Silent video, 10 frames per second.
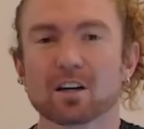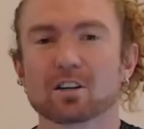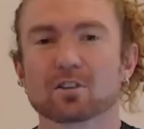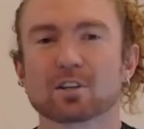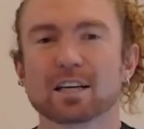
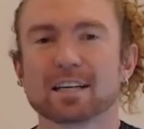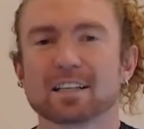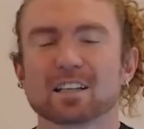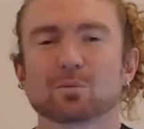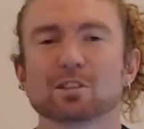are
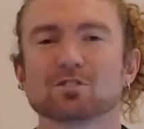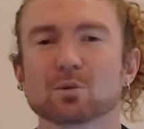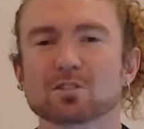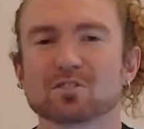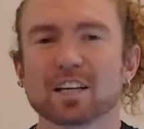creating a
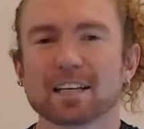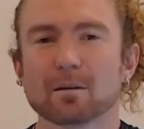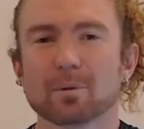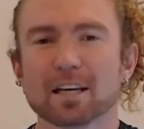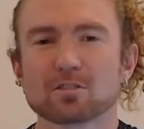resource
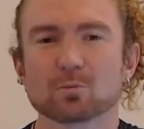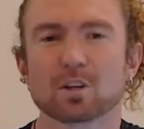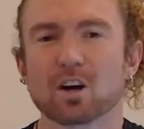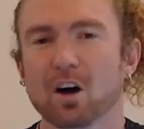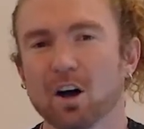database
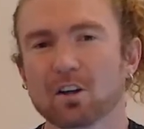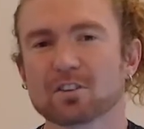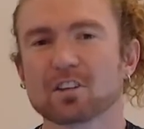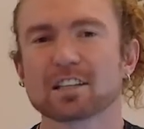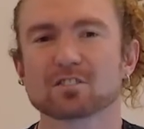with all
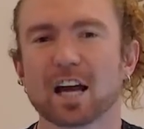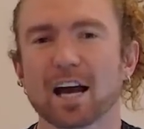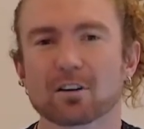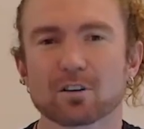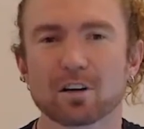things
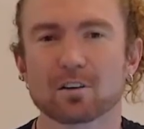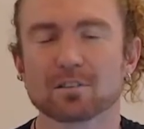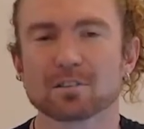acro.